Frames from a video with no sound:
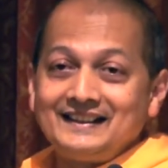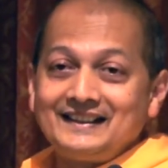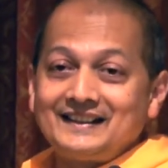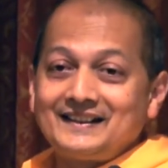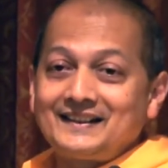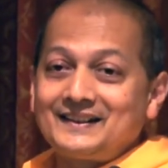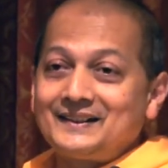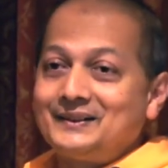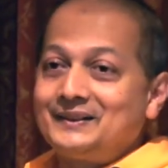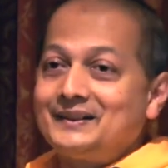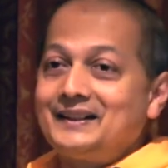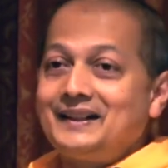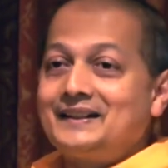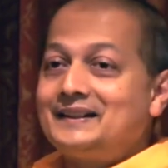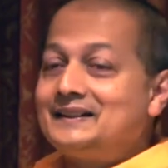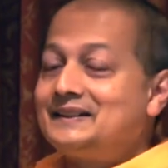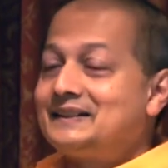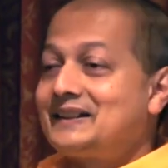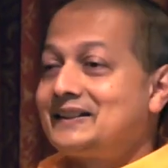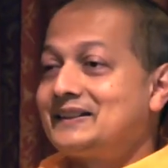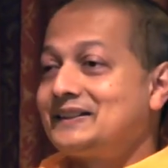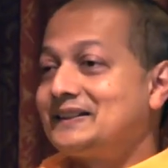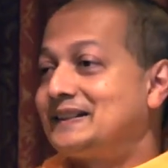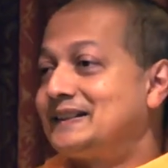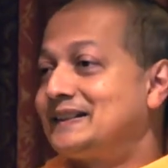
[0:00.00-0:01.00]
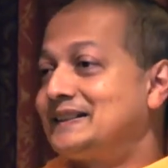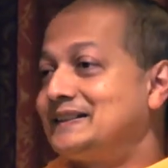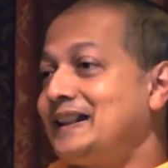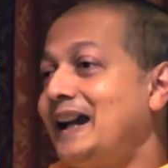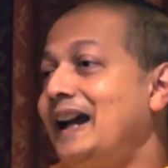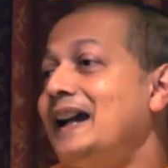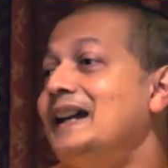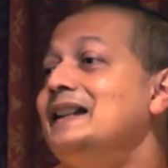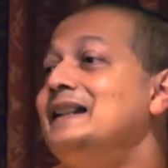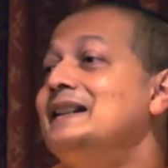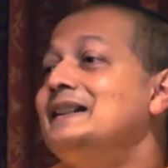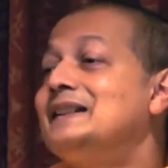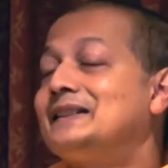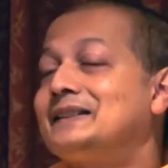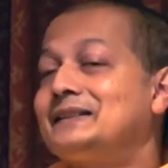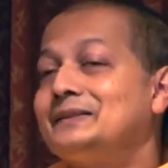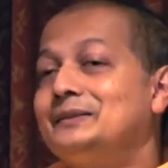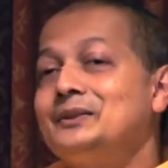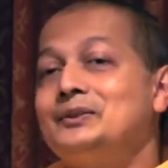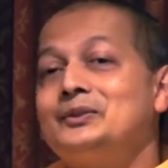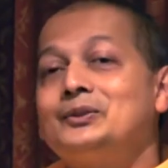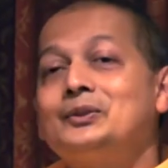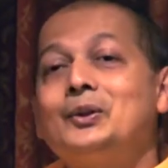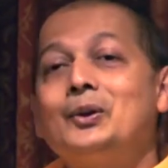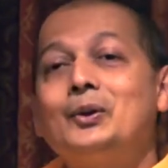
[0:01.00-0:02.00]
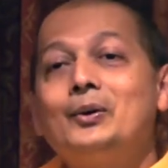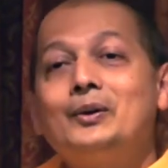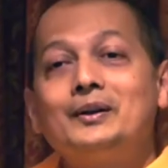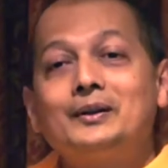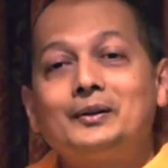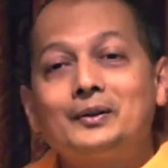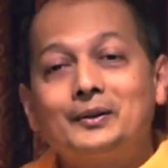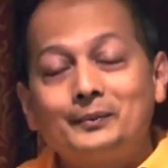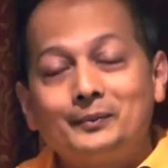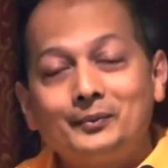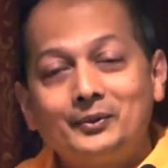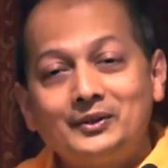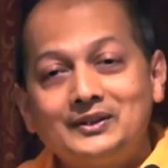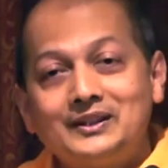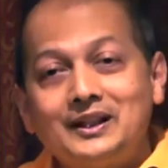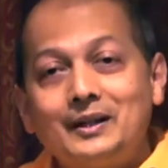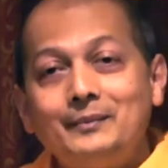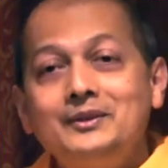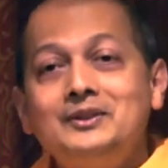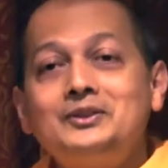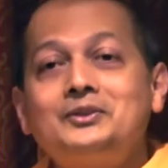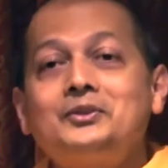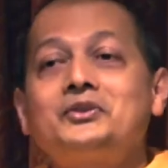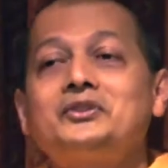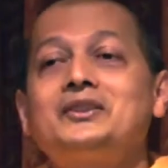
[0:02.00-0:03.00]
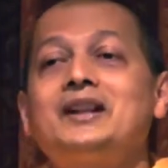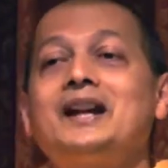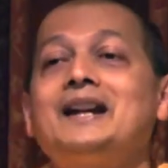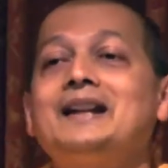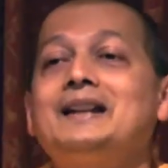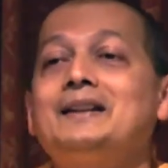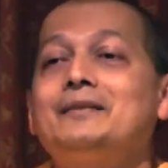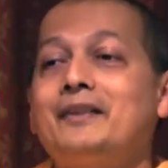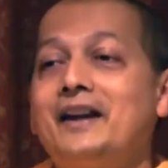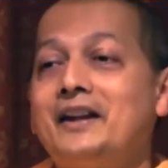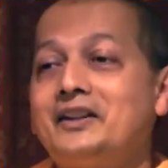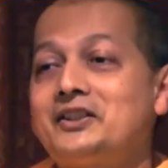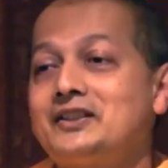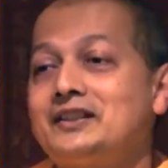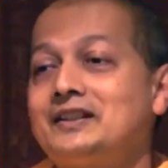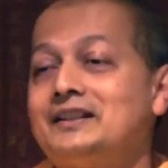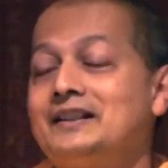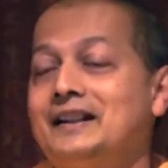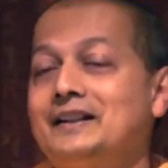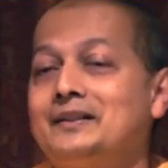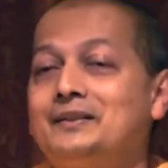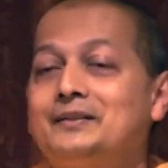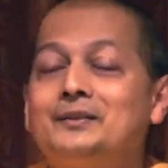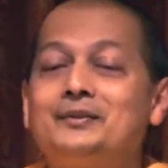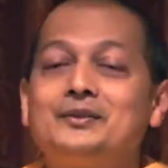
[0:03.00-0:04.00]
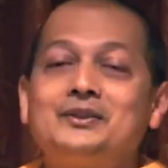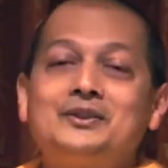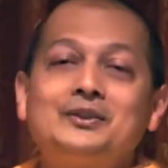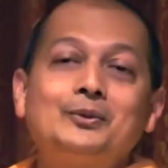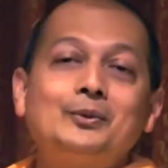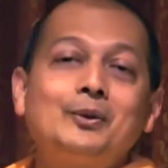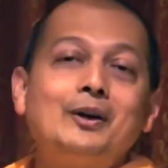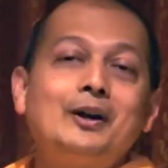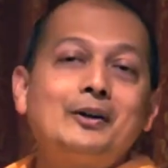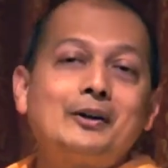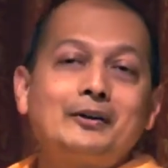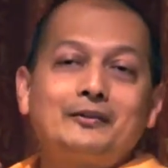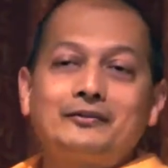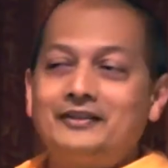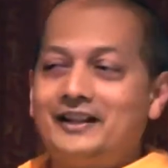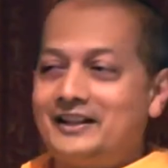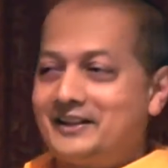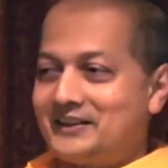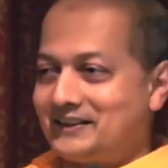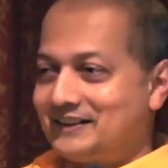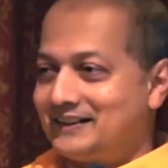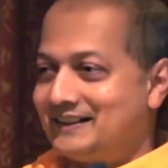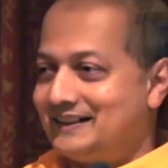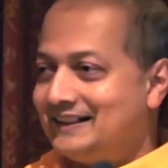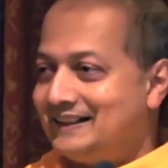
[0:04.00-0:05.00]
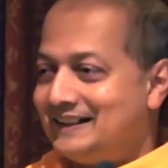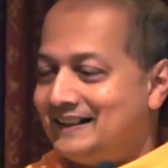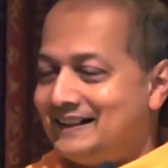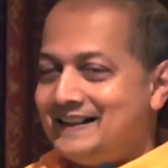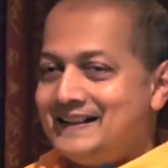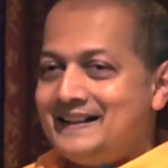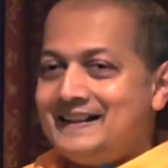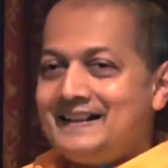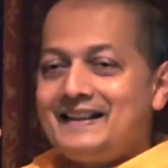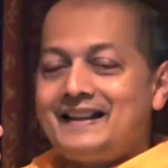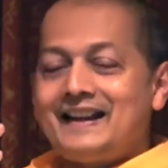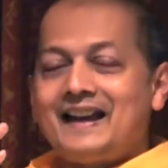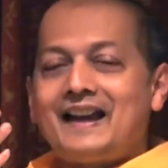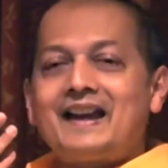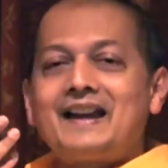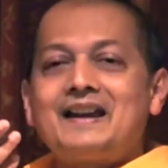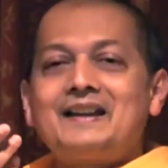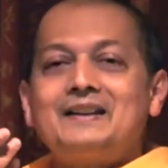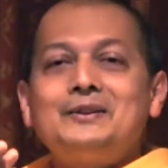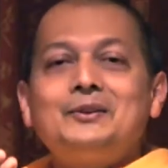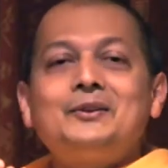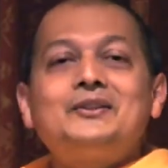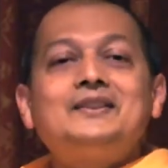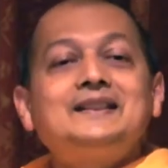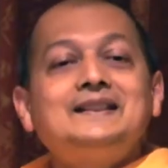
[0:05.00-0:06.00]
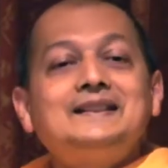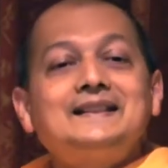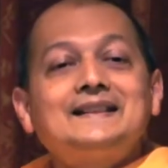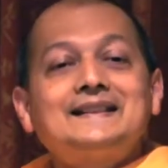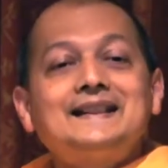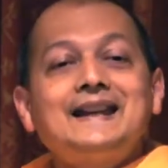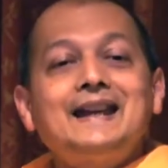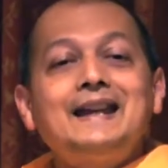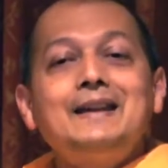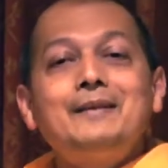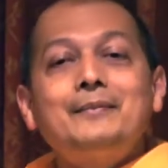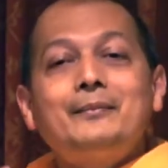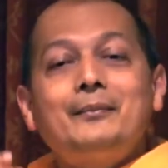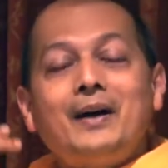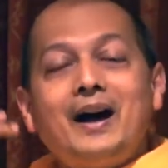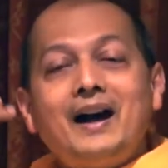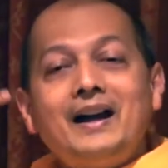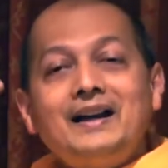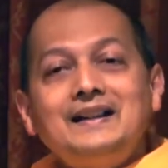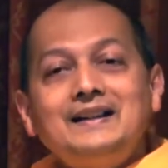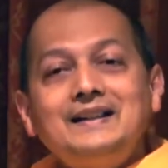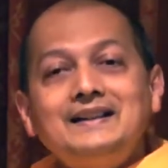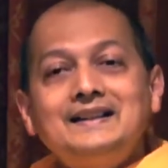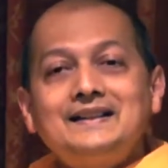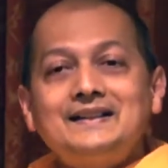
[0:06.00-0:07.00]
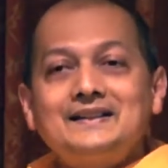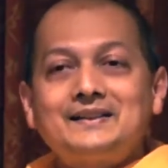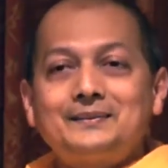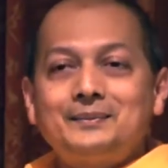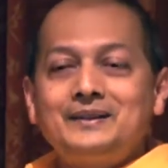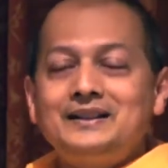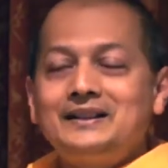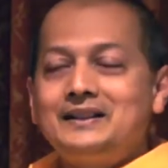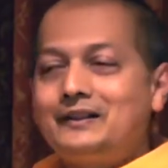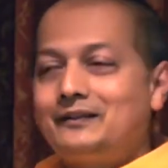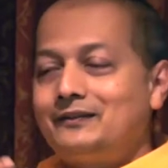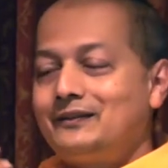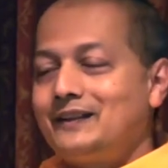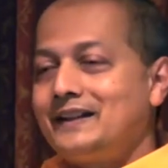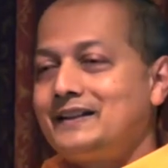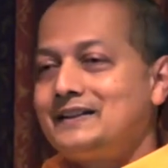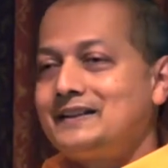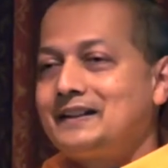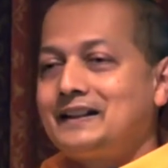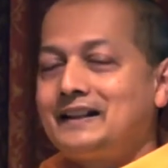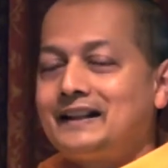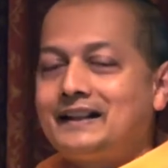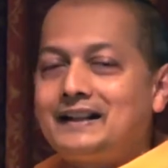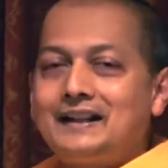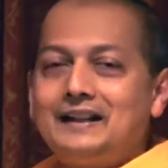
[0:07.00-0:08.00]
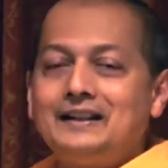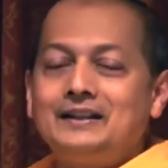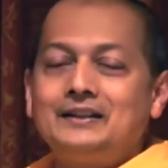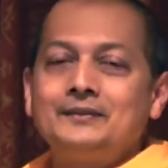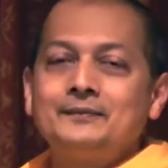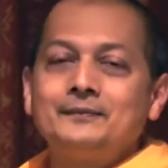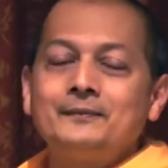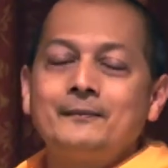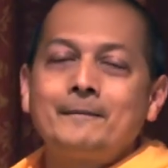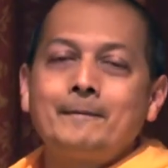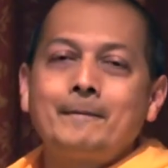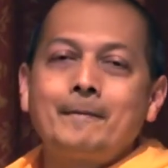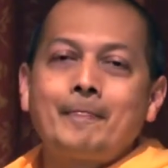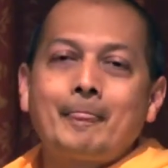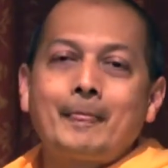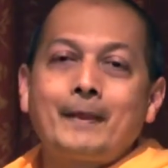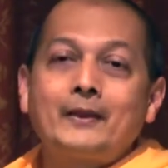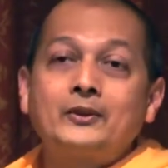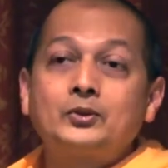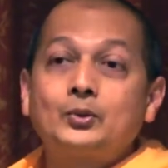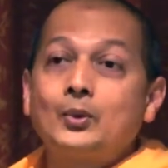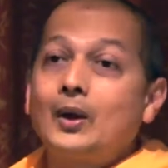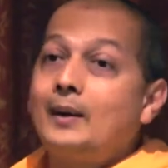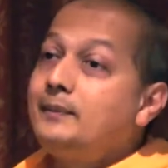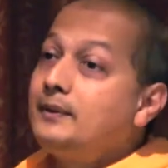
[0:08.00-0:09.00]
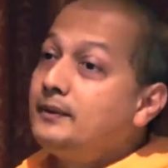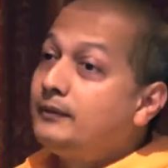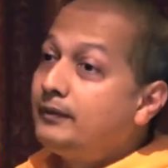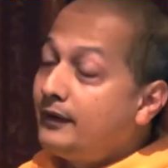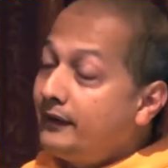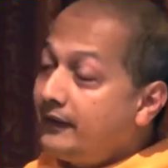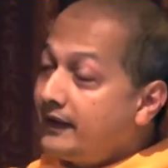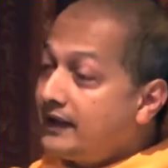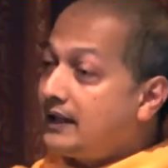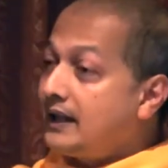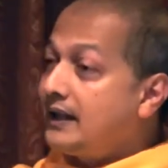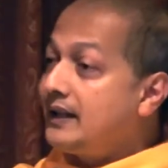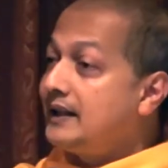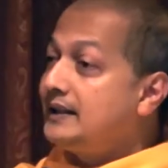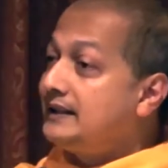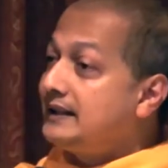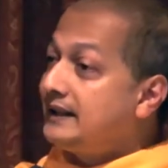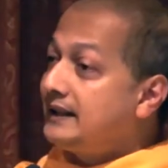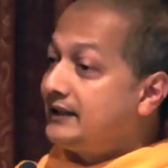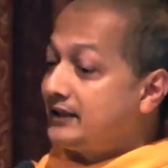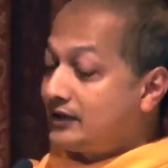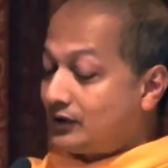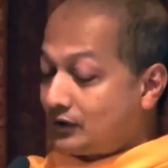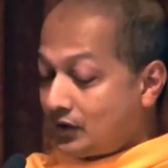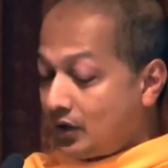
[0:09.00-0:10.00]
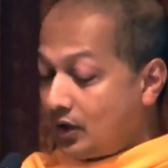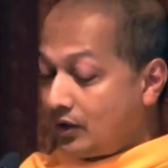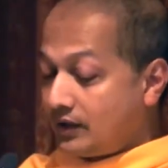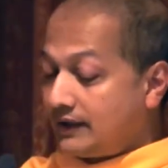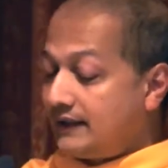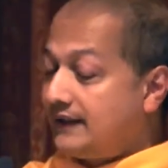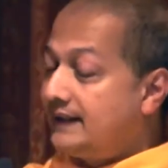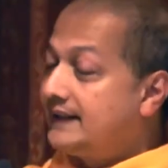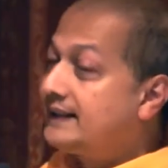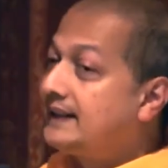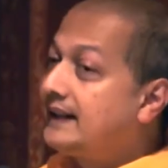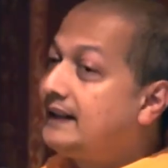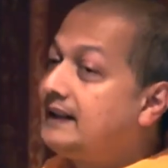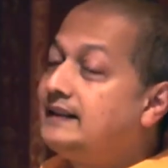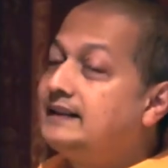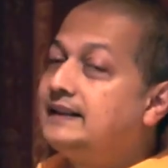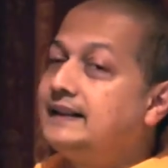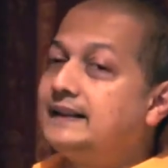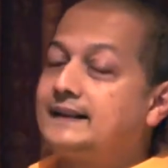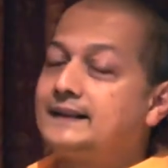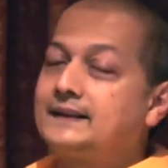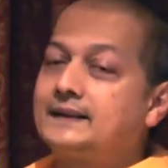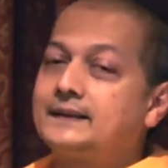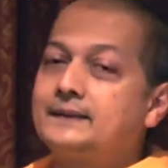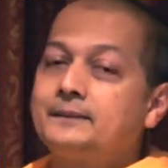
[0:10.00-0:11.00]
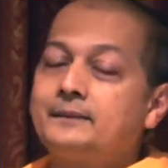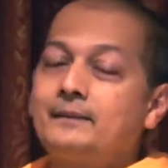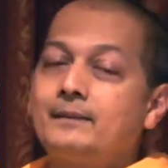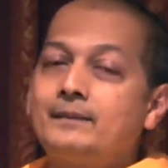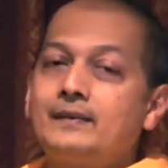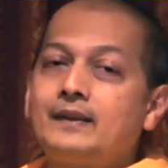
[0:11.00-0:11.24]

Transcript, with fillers: So they're just styles which go, which come into style, fashion, and which go out of fashion, and you see the same ideas being reflected again. Swami Vivekananda in his talk he said this.